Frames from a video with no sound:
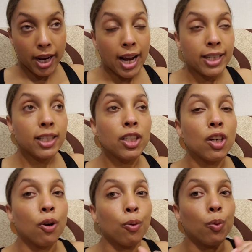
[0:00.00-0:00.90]
And I didn't
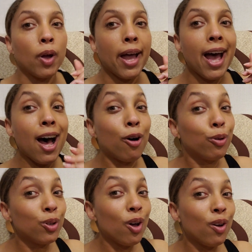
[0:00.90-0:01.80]
know how
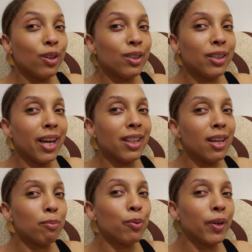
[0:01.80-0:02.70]
long at
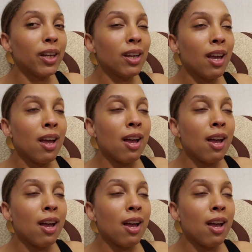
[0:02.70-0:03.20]
that point,